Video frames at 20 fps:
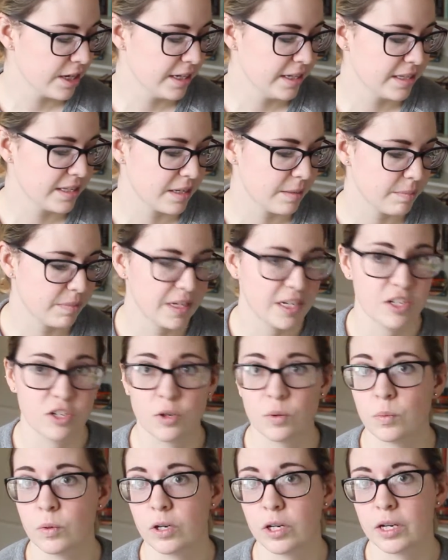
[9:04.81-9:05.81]
and it's something
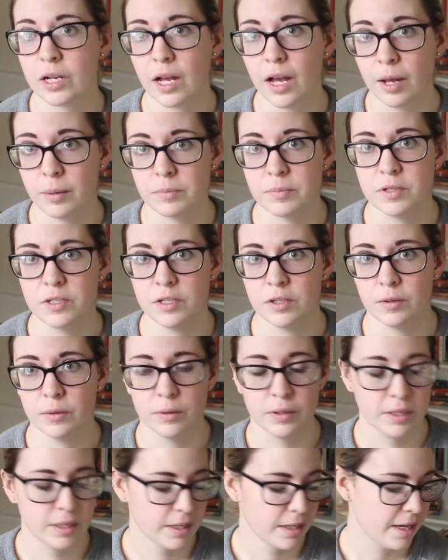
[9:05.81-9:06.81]
to work up to
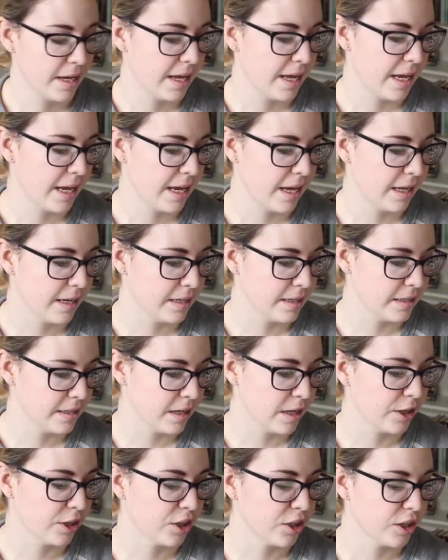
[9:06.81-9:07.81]
and
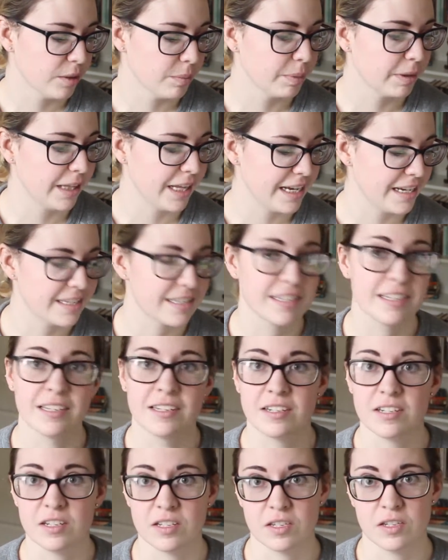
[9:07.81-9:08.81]
a good place
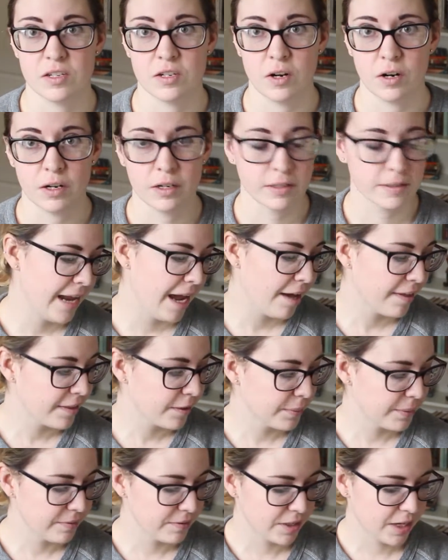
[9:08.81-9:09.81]
to start. Now
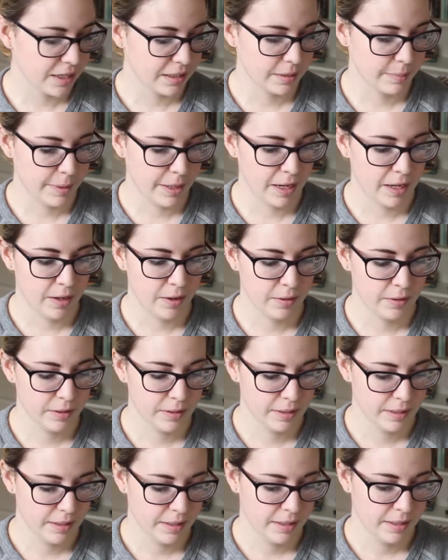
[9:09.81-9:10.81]
that we've talked about
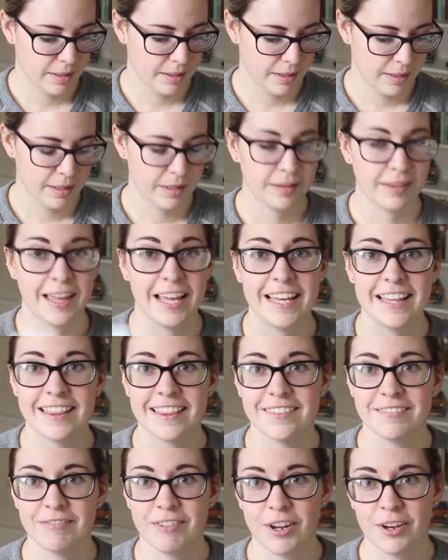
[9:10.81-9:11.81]

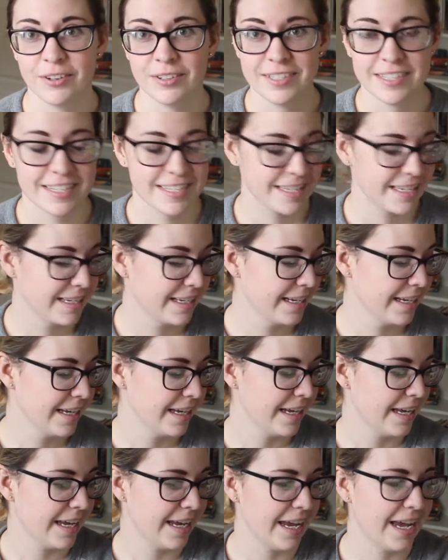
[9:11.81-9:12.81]
length of notes
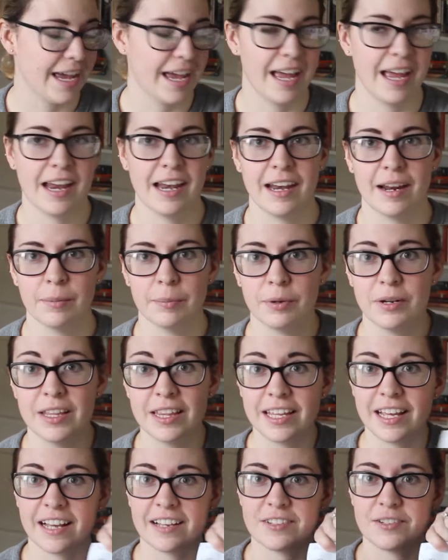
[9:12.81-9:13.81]
and a
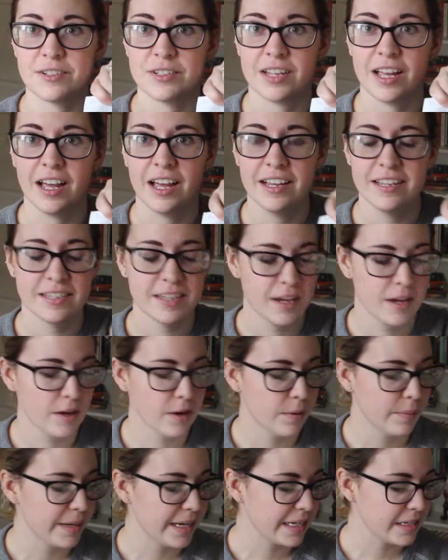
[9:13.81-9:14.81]
breathing exercise,
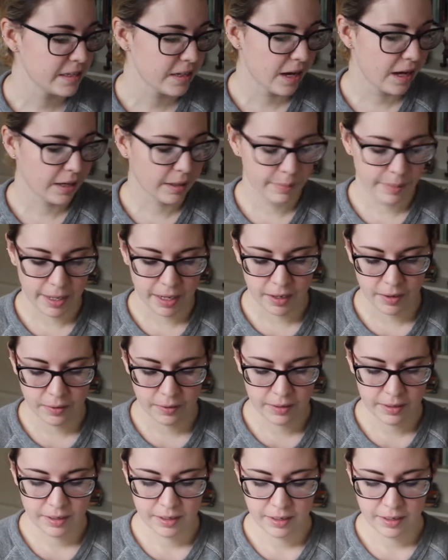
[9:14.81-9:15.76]
we can talk about